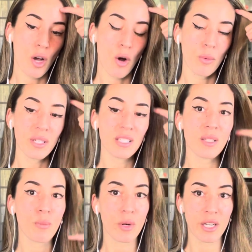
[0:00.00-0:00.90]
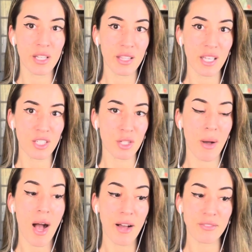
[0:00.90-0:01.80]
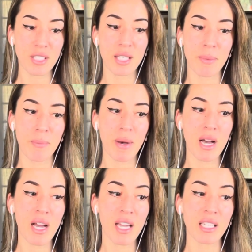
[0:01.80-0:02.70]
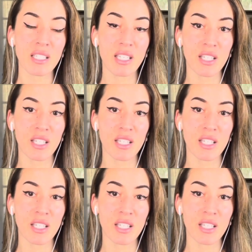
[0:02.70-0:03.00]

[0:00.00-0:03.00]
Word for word: always important that you have to keep in mind,